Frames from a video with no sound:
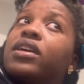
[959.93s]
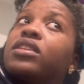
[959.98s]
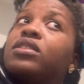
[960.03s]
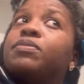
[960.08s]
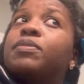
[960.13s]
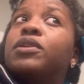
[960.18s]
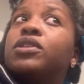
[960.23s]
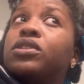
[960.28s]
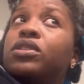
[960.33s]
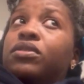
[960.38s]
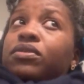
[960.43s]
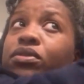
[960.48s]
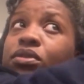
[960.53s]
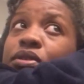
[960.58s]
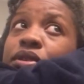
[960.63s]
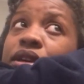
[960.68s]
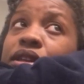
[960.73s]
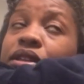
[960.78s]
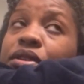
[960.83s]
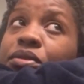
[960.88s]
especially if you
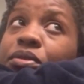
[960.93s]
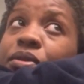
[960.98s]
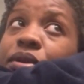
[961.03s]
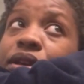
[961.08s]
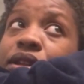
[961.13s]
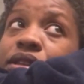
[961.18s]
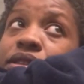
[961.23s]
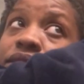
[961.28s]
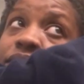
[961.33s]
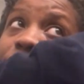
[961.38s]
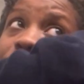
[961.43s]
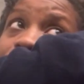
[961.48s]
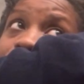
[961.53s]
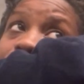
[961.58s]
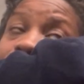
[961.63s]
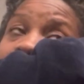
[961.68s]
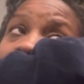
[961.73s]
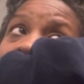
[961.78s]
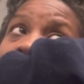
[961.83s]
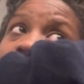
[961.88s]
get it wet at some
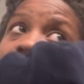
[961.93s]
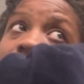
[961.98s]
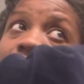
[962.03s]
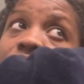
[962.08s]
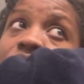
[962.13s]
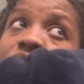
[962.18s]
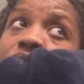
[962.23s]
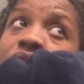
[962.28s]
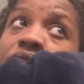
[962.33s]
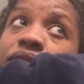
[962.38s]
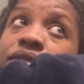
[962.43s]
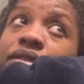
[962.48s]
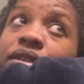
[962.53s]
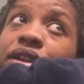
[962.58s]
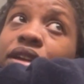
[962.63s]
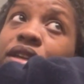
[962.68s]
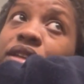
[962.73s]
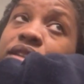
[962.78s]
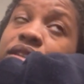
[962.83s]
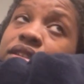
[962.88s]
point, right?